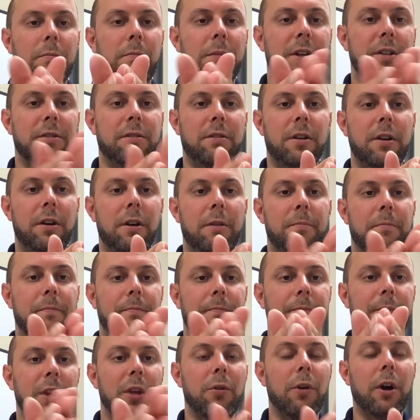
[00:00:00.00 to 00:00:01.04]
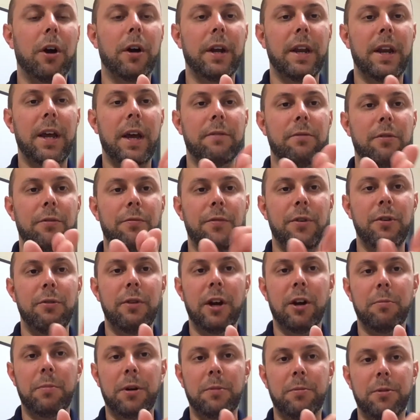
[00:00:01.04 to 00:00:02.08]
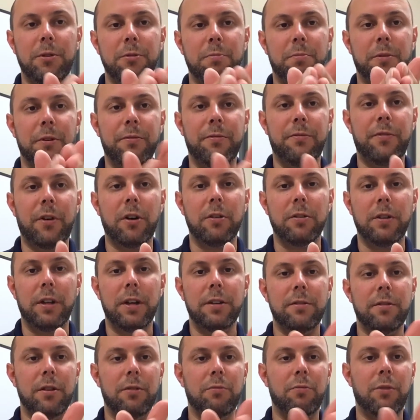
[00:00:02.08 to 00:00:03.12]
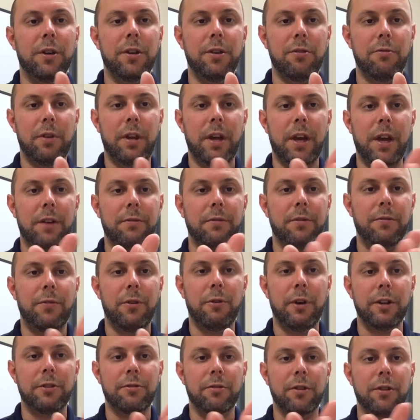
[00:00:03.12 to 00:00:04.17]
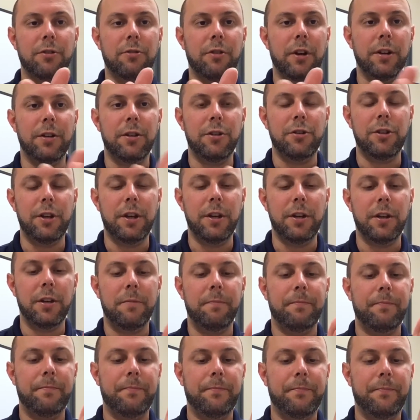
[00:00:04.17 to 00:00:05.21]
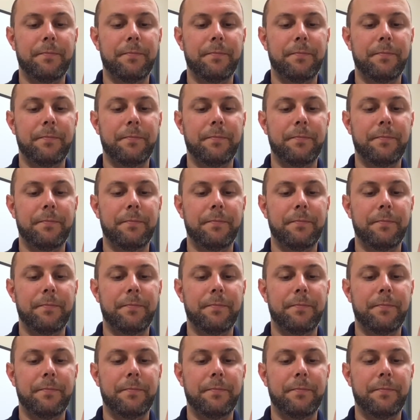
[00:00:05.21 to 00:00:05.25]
Mix it up. You are going to have a few air bubbles, but far less than what you would have if you actually tried to shake it.